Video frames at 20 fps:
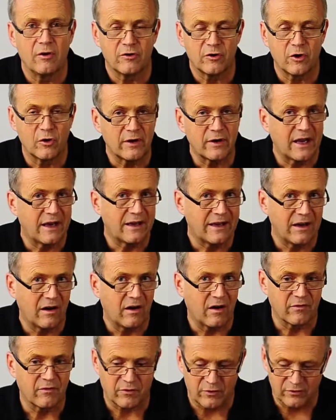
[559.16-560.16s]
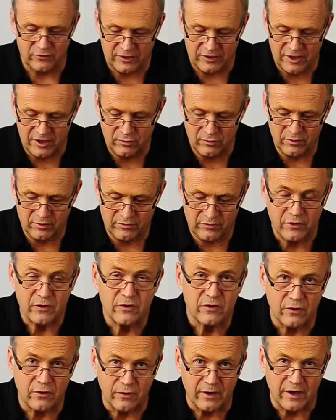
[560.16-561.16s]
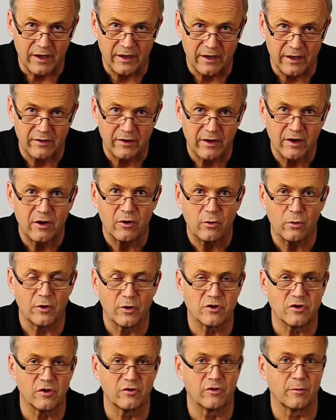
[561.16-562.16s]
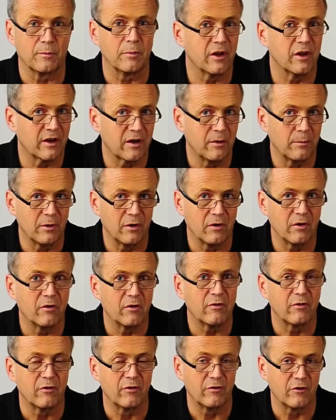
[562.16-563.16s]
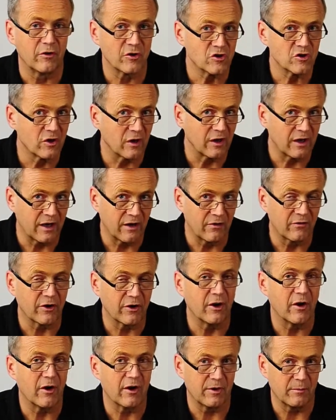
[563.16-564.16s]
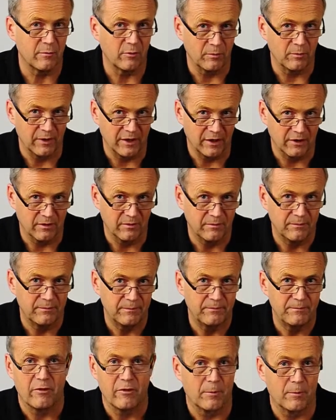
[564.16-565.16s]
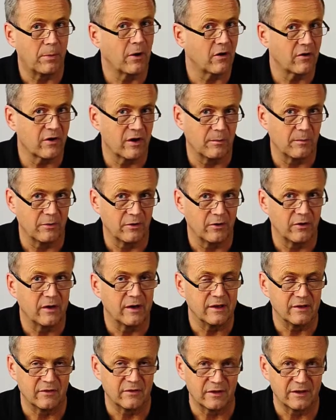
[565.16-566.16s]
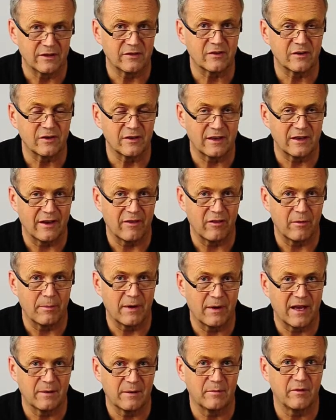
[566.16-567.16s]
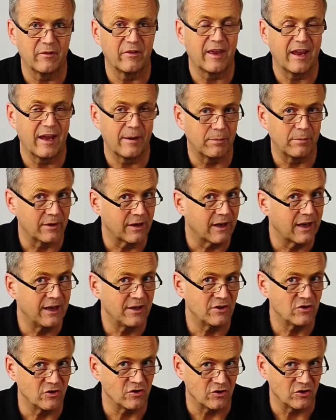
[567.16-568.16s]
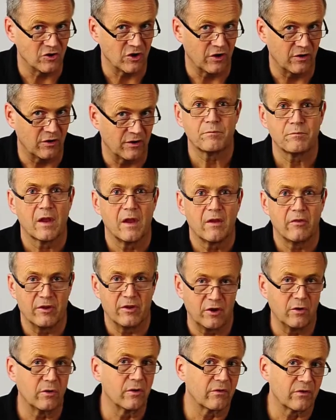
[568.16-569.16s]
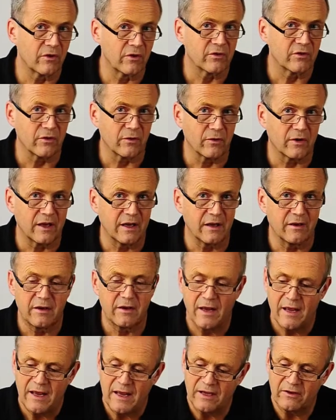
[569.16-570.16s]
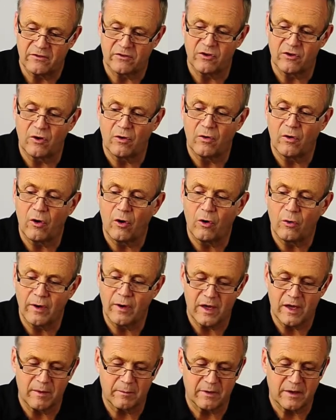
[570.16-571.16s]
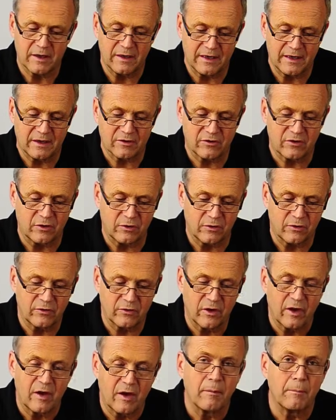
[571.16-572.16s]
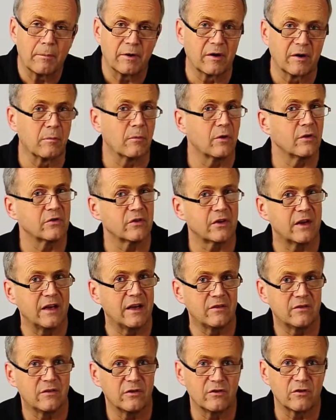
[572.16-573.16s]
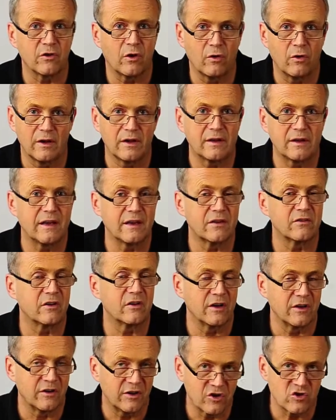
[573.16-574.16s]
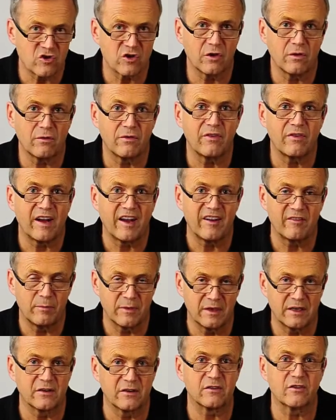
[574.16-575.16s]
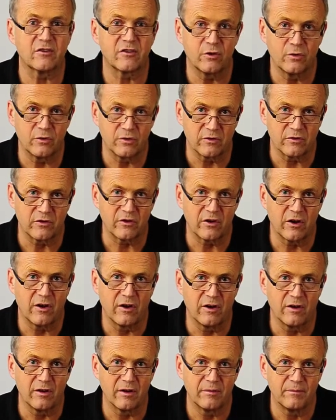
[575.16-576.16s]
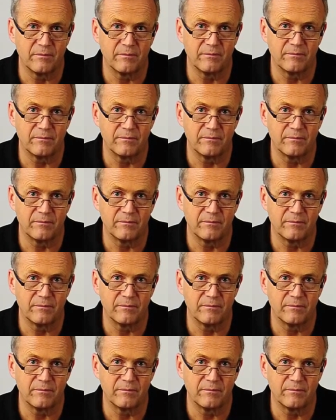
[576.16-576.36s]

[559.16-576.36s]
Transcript: Towdaddy offers a universal kit, which is applicable for virtually every automobile. The part number is listed on the bottom of the application chart. The universal kit has no OEM connectors, but in most cases only takes an additional 5 minutes to install.